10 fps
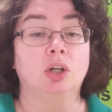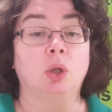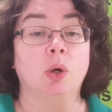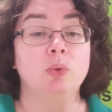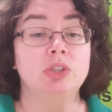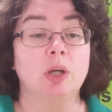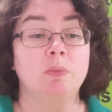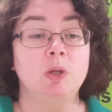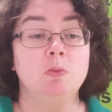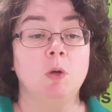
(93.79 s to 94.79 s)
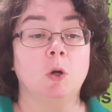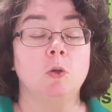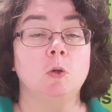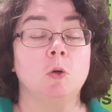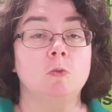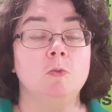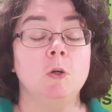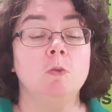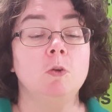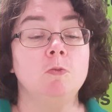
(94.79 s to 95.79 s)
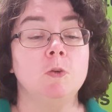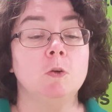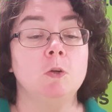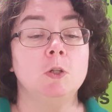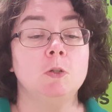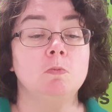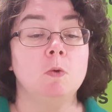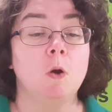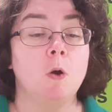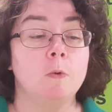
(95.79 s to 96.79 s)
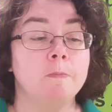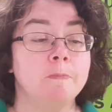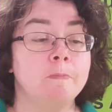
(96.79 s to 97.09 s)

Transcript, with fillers: closed up his mouth and got very, very small.